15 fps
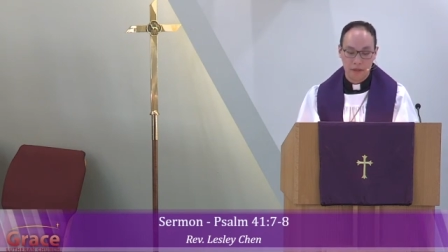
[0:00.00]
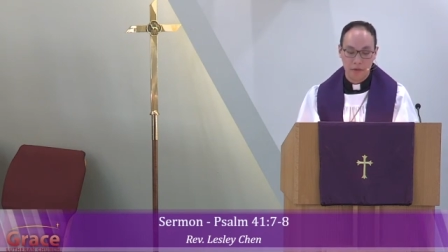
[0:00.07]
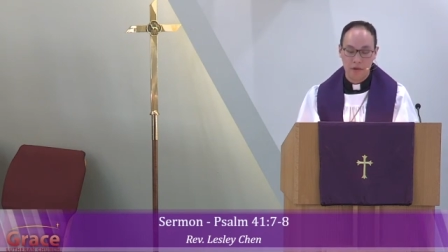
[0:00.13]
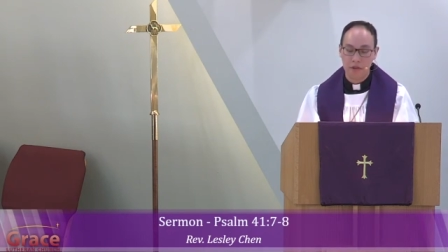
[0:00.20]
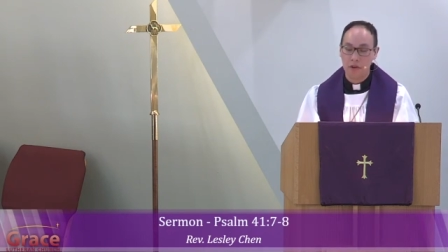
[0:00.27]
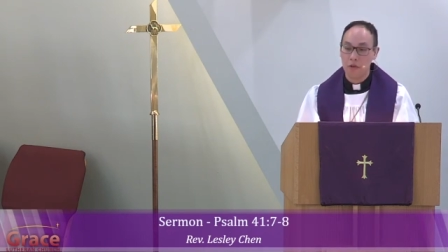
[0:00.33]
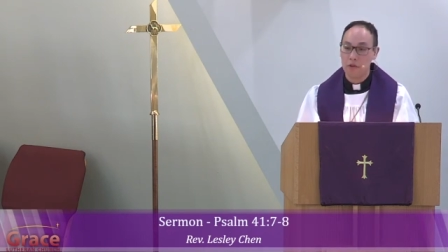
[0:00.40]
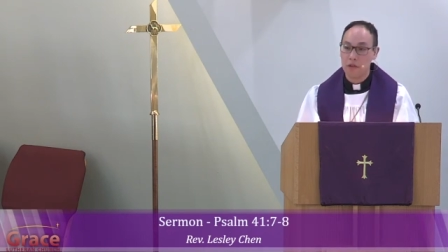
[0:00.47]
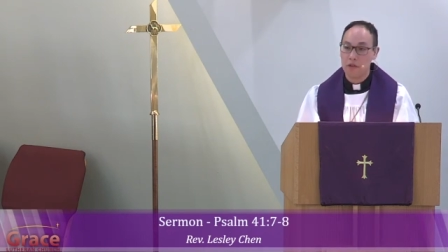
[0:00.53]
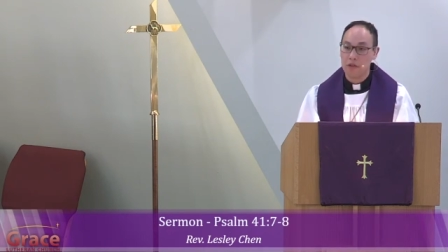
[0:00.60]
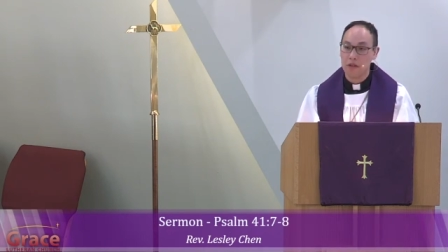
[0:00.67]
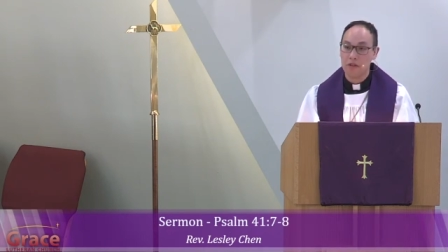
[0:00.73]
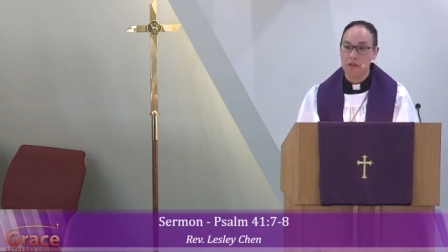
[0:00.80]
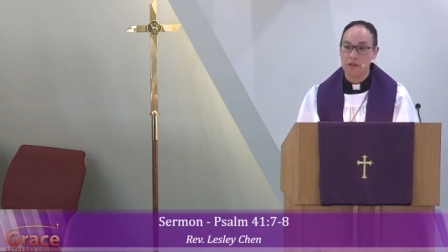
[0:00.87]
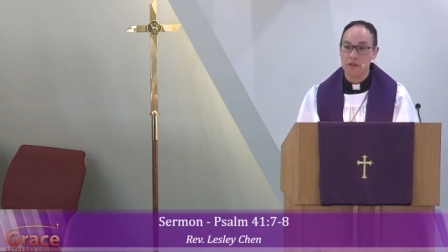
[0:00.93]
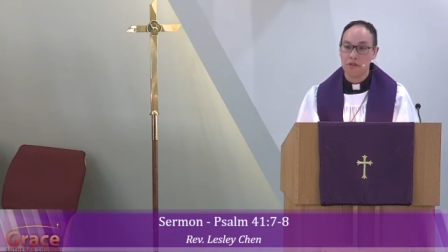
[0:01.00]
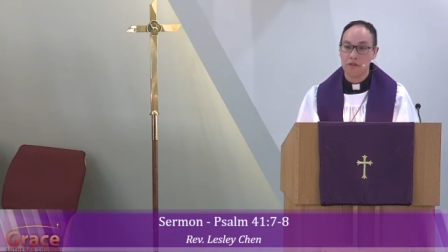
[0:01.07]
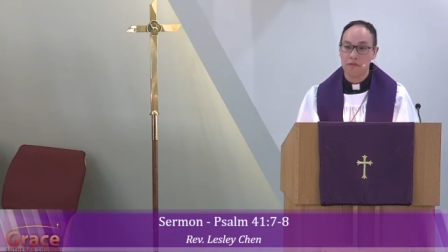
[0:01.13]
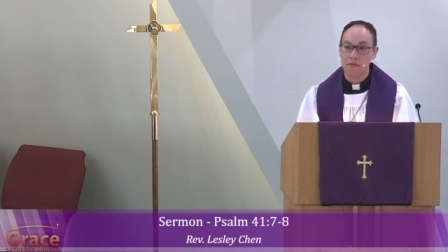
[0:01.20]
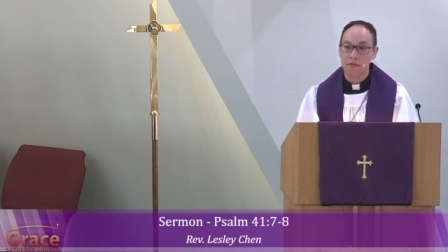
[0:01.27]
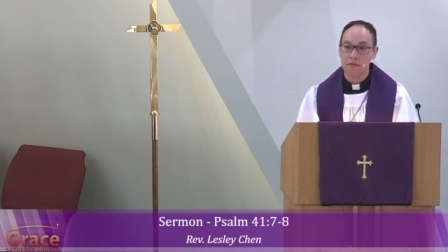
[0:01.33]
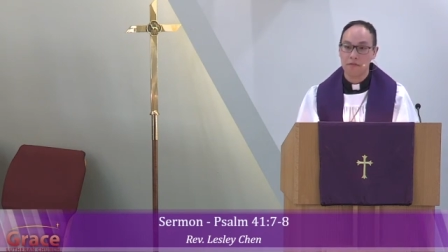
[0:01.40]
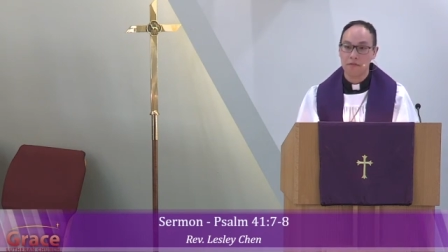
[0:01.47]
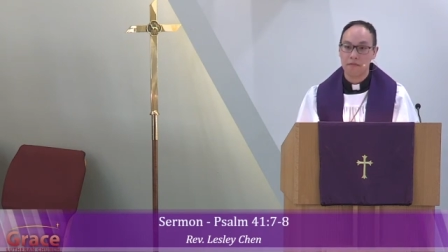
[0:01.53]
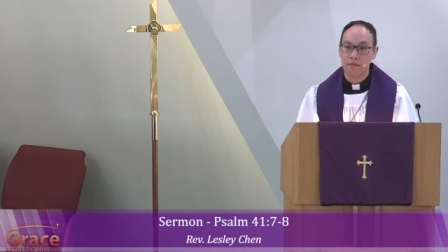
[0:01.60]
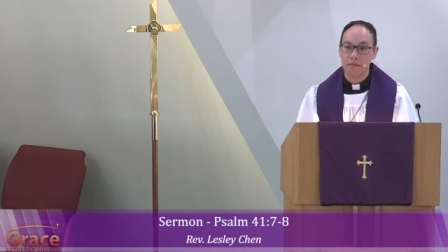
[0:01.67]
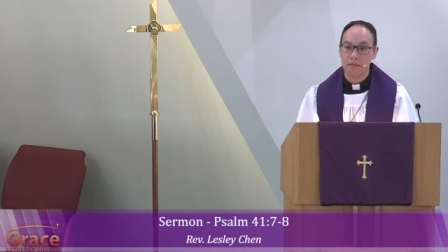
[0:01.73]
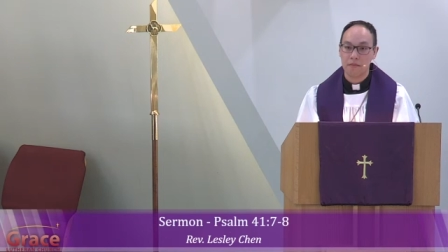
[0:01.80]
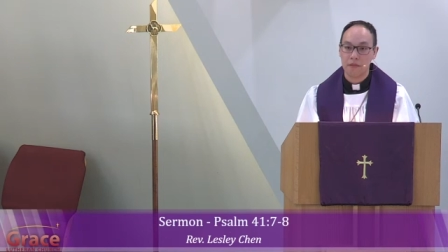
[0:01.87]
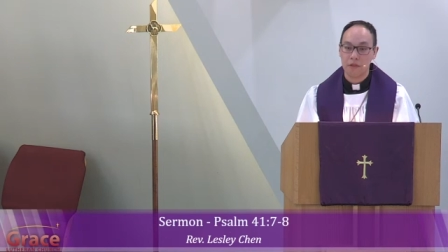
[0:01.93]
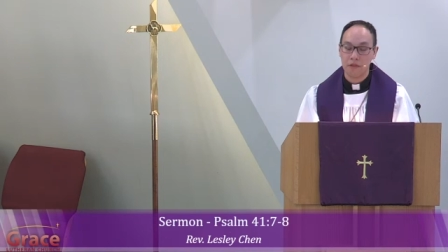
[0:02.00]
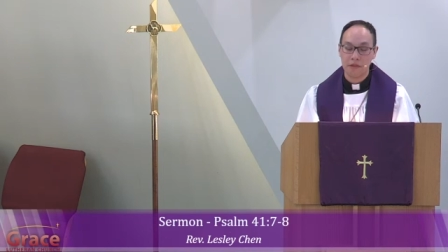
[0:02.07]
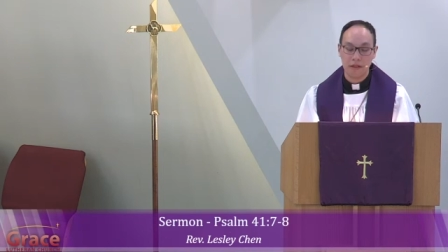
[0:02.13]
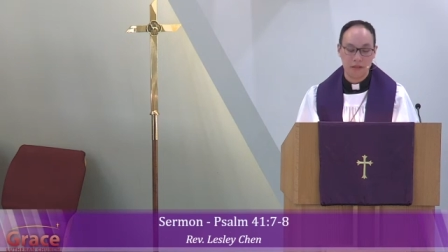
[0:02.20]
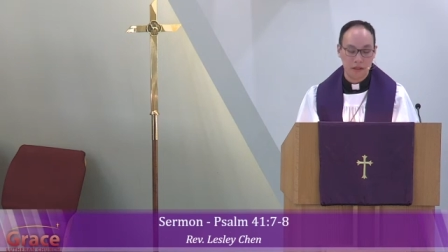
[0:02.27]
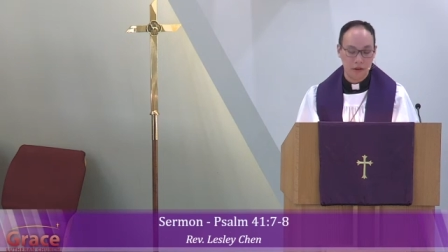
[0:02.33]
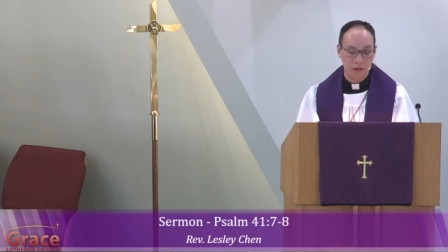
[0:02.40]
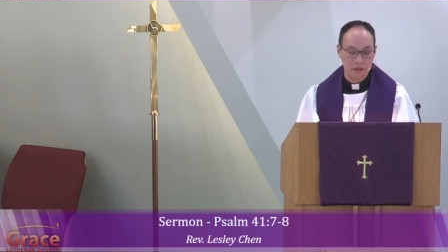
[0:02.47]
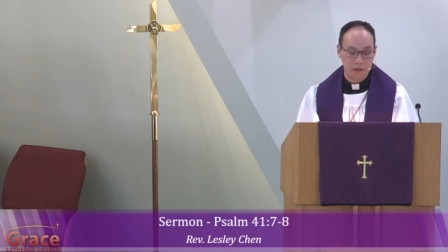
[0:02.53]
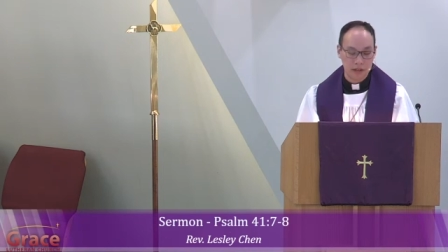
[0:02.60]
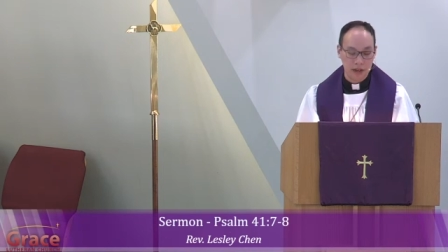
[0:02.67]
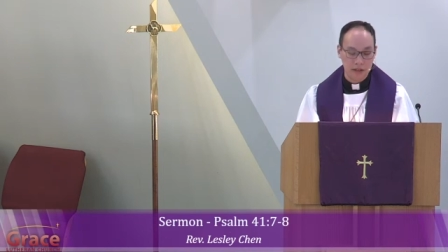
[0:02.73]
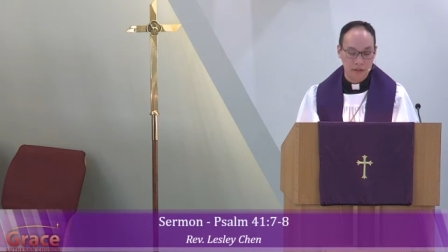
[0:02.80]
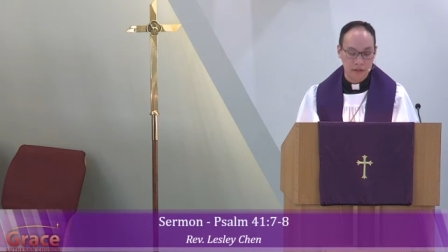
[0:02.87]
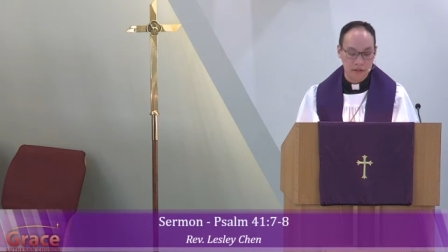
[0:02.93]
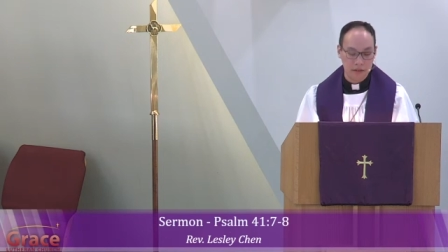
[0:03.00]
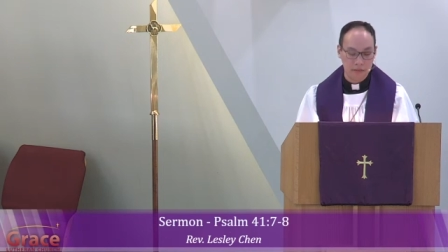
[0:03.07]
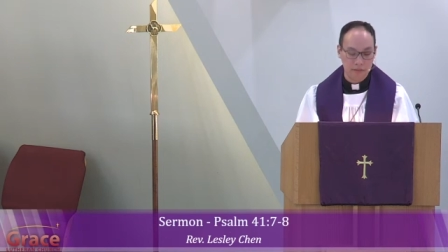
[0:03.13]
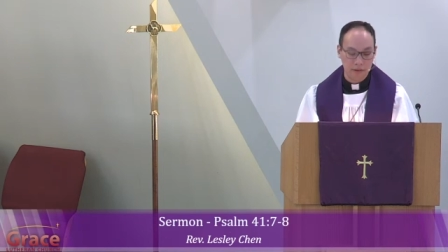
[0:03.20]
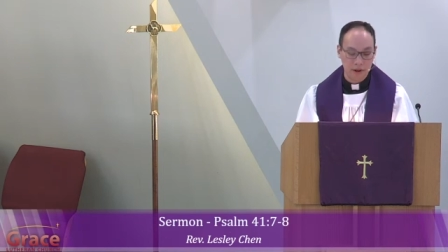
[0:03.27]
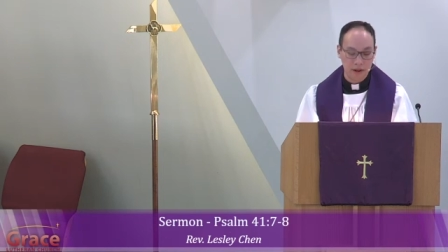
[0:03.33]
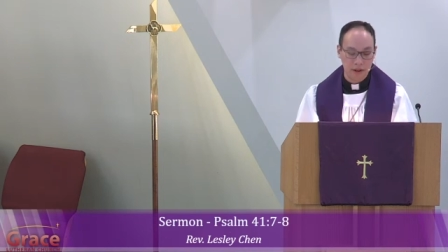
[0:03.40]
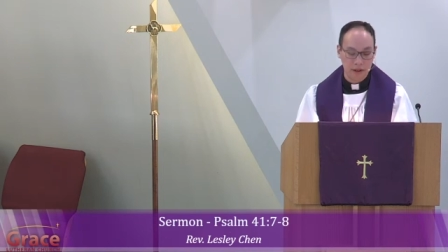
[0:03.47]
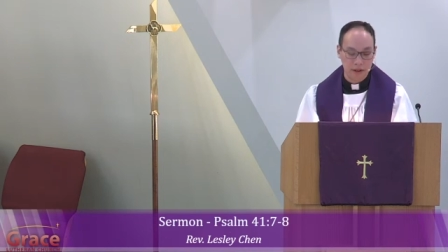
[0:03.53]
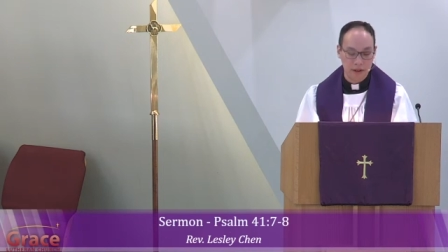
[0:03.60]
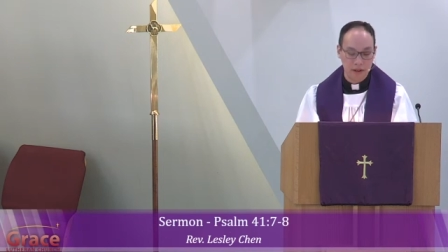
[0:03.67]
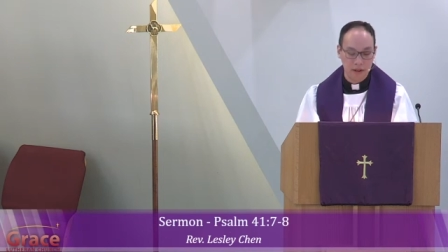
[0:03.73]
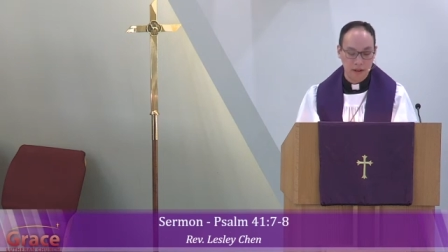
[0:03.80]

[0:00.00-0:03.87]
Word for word: It was a holy thing to do, to sit there in silence and pray.